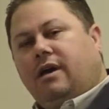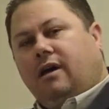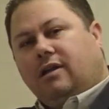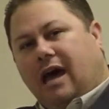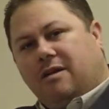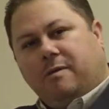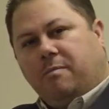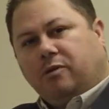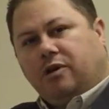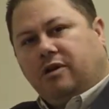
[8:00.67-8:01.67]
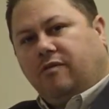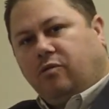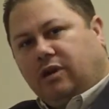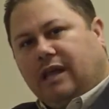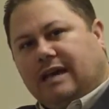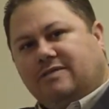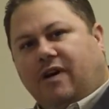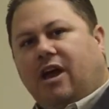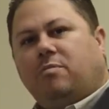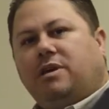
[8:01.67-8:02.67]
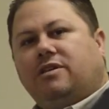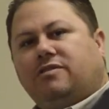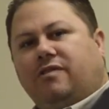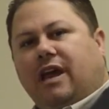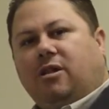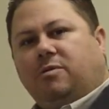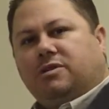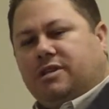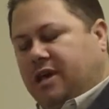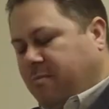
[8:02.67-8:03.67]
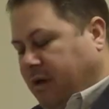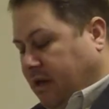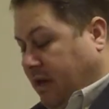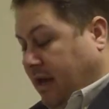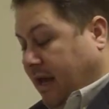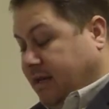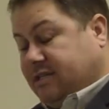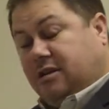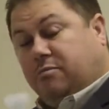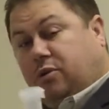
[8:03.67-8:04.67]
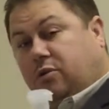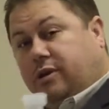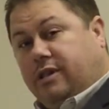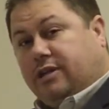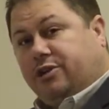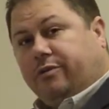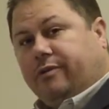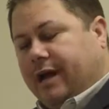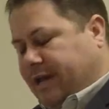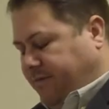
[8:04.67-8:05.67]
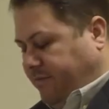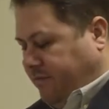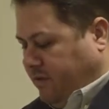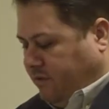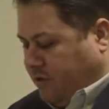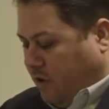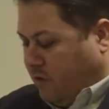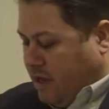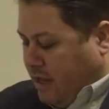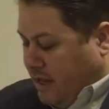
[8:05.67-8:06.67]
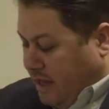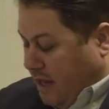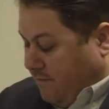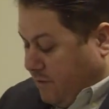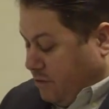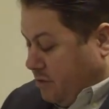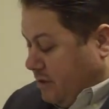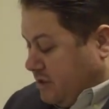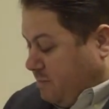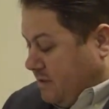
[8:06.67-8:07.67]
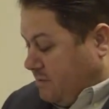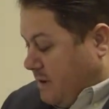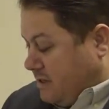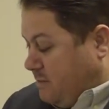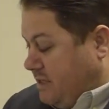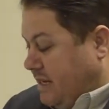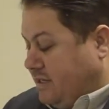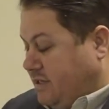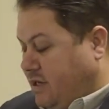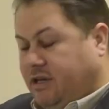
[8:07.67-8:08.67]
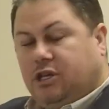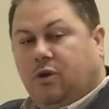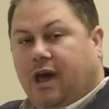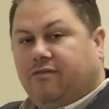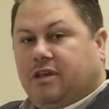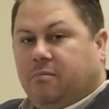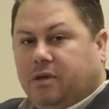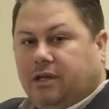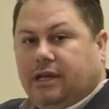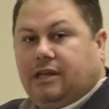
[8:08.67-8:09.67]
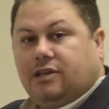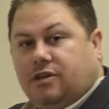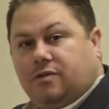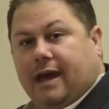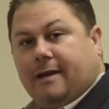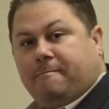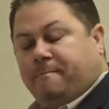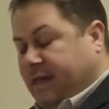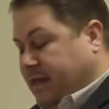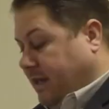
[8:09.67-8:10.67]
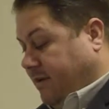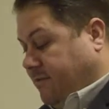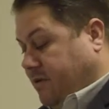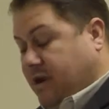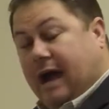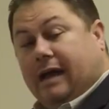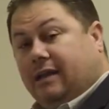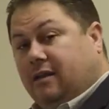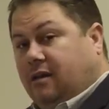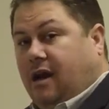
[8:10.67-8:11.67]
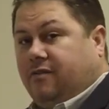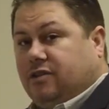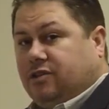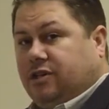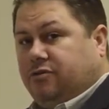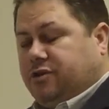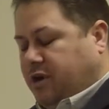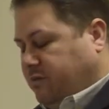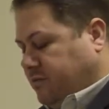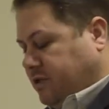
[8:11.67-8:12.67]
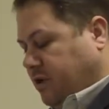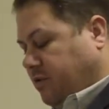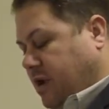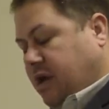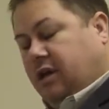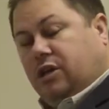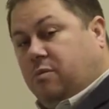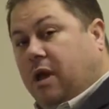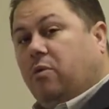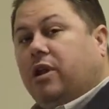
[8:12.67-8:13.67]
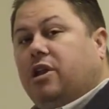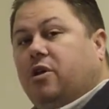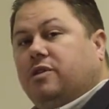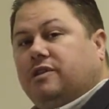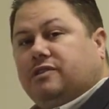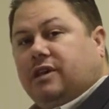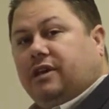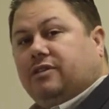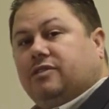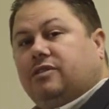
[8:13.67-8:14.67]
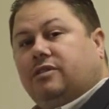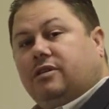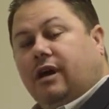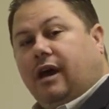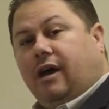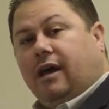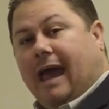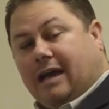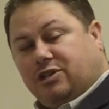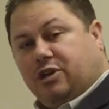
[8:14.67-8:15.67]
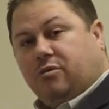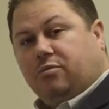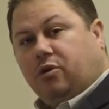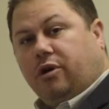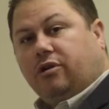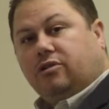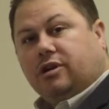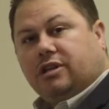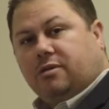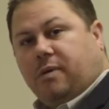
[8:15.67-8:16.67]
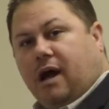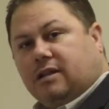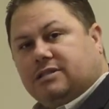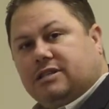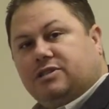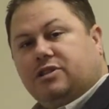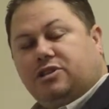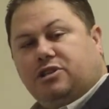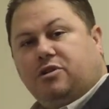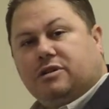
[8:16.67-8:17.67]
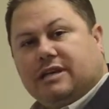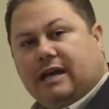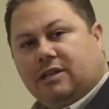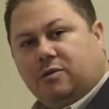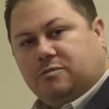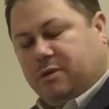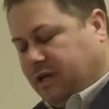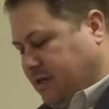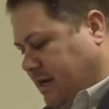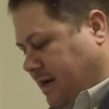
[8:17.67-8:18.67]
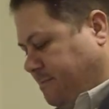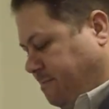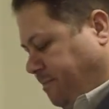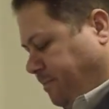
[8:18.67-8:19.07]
A lot of people don't even realize vial B is available to them, and as an employee, that's your right. So if they're doing a split specimen test, you have the ability to do that. If they're not, obviously you don't. So you may want to know these things. Uh, ask your employer to look at their policy so that you know exactly what's being done.